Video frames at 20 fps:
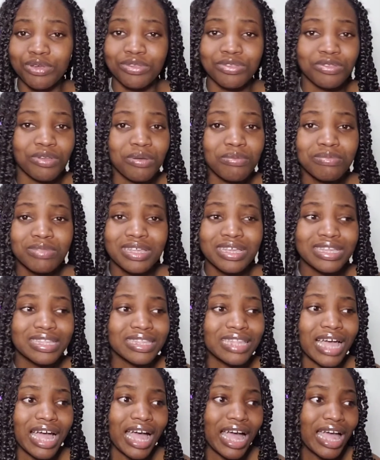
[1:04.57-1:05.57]
or
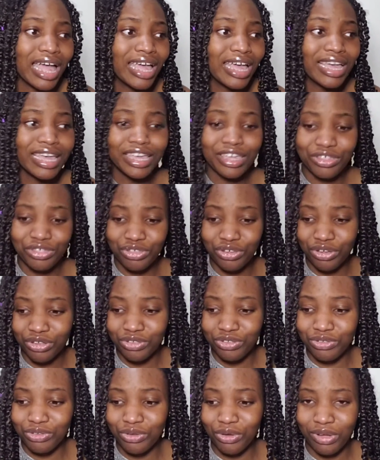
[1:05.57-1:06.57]
something that he
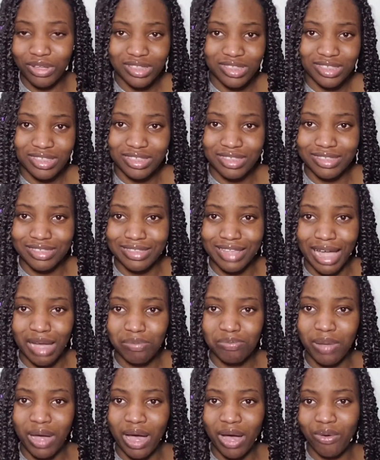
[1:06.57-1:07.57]
just got
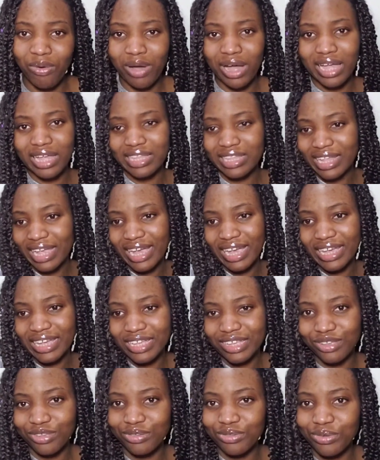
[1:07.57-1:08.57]
that power and like,
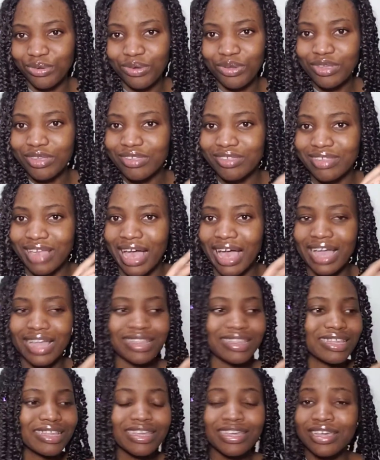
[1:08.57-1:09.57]
you know, his
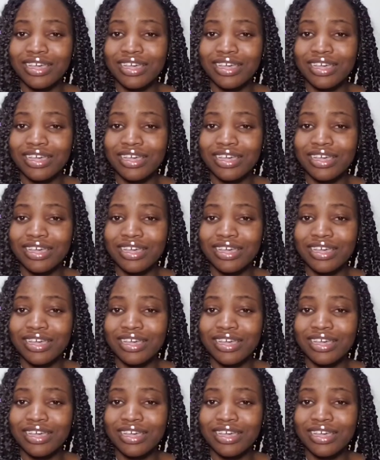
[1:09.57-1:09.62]
hand,